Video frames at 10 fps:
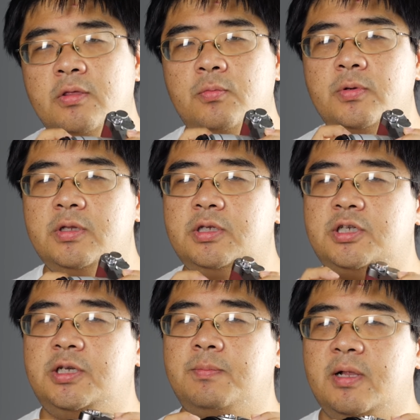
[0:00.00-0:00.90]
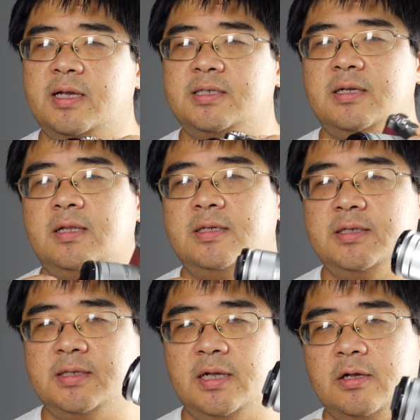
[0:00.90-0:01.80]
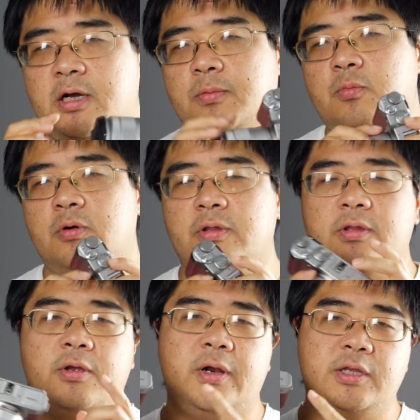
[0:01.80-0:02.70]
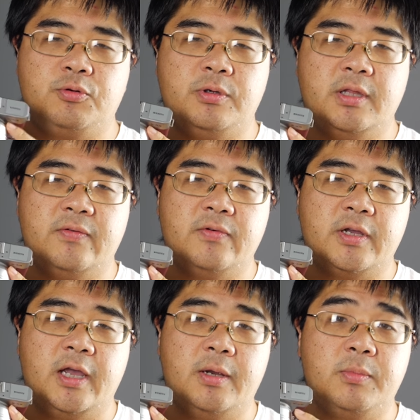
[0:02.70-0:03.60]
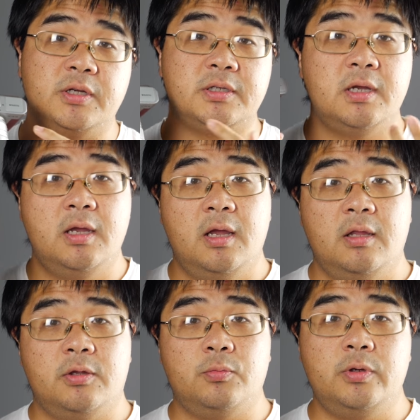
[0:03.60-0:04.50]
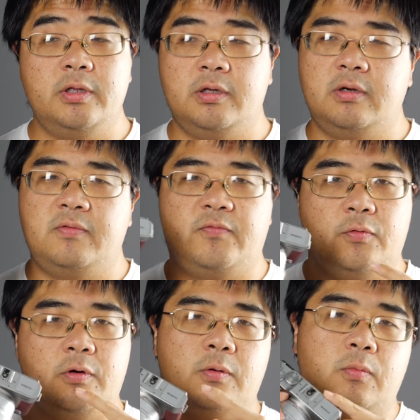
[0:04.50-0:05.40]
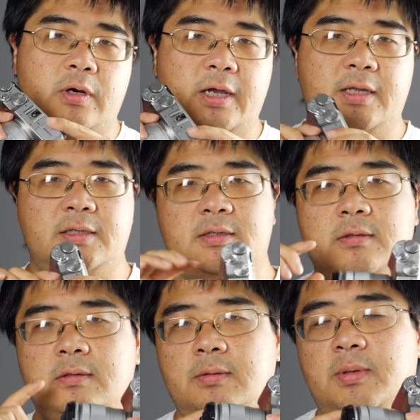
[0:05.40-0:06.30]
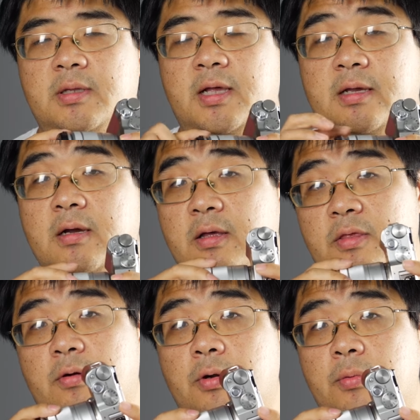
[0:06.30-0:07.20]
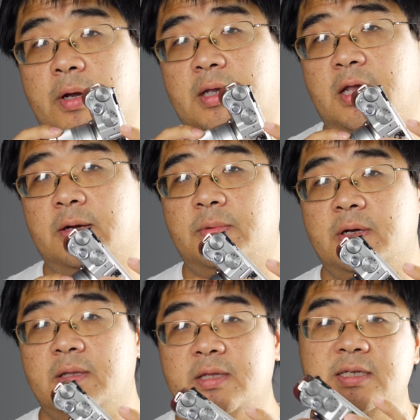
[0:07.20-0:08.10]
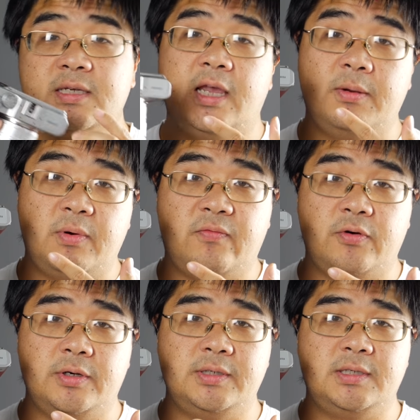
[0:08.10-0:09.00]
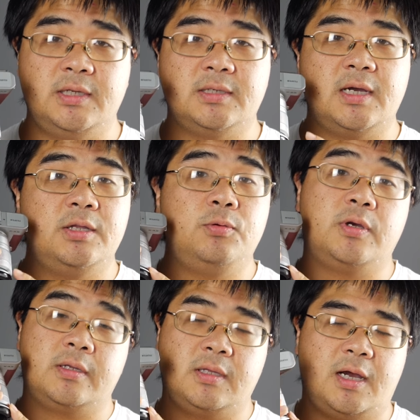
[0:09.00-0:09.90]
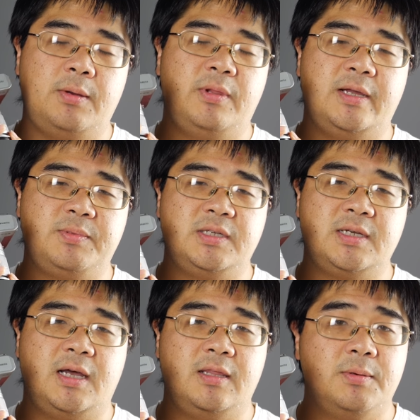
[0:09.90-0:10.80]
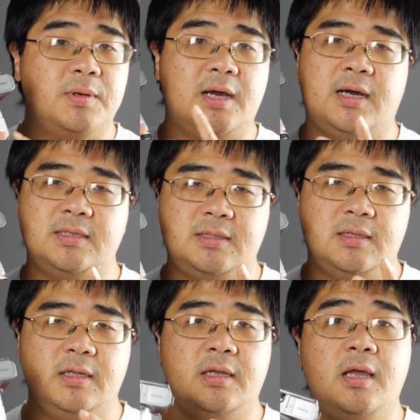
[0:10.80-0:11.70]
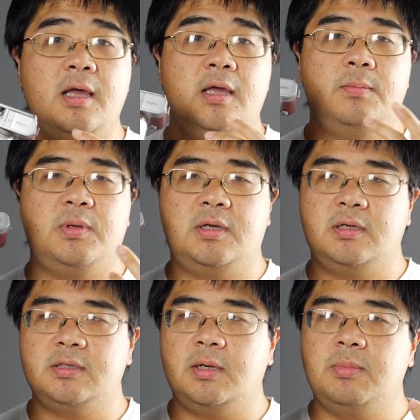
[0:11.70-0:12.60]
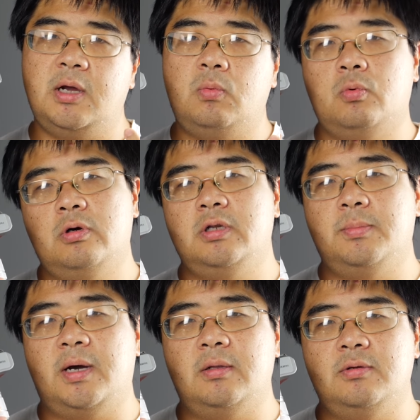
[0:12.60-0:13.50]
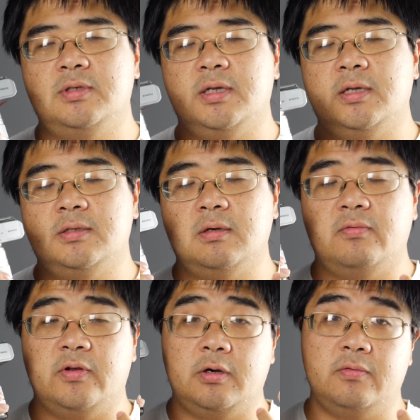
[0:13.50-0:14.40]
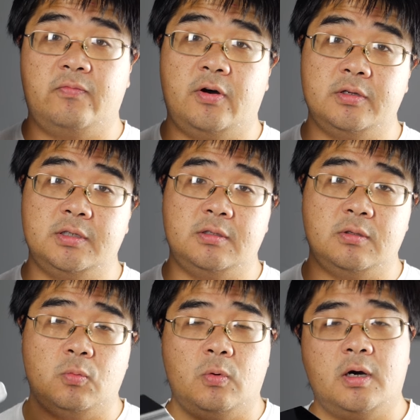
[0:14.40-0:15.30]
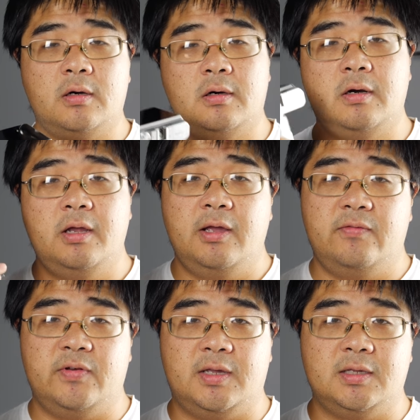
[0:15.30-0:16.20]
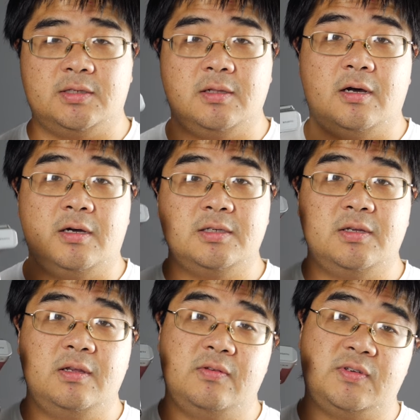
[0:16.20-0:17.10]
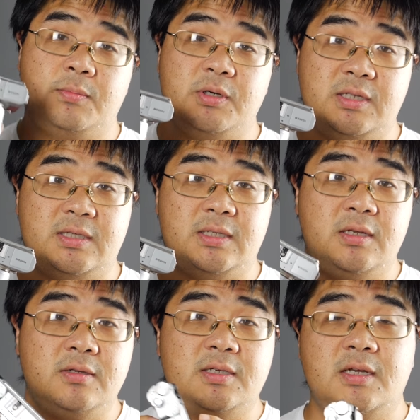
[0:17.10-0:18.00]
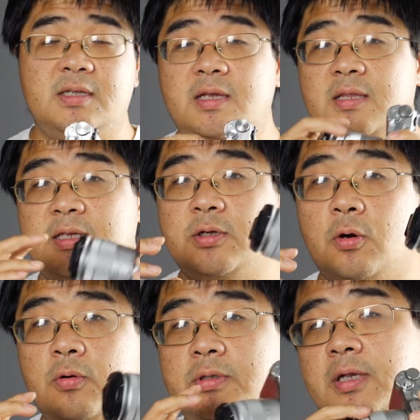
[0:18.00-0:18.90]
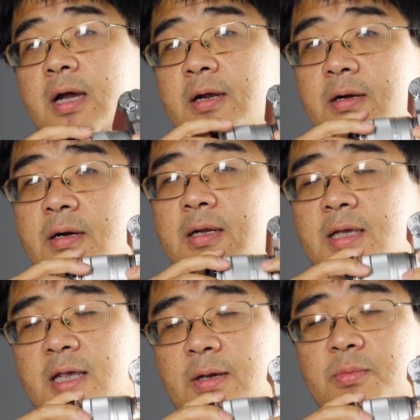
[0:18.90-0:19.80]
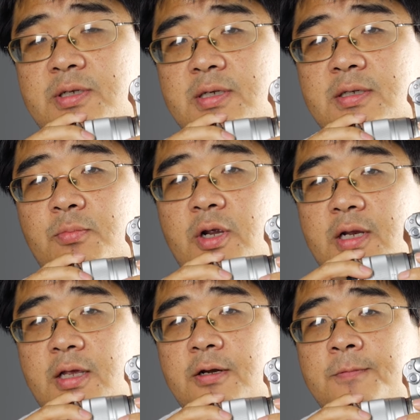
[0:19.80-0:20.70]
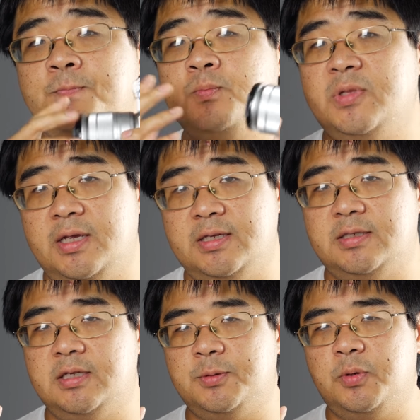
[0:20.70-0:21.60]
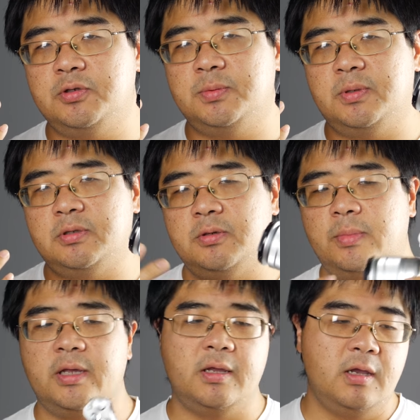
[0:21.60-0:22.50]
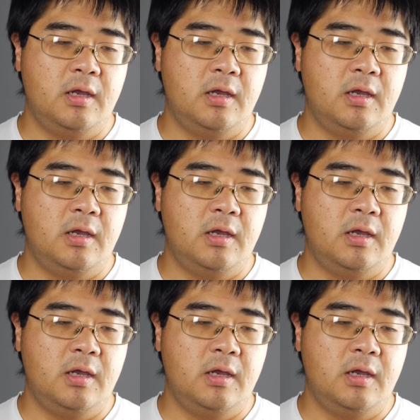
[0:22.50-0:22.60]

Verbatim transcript: The really cheap plastic lenses that come with their entry level cameras. They're really good for what I consider to be like a throwaway camera. This camera, for instance, I do time lapses on them constantly because I'm not worried about losing it. So if it go, falls into the water, if it gets lost, if somebody steals it, this whole entire camera system right here is disposable to me.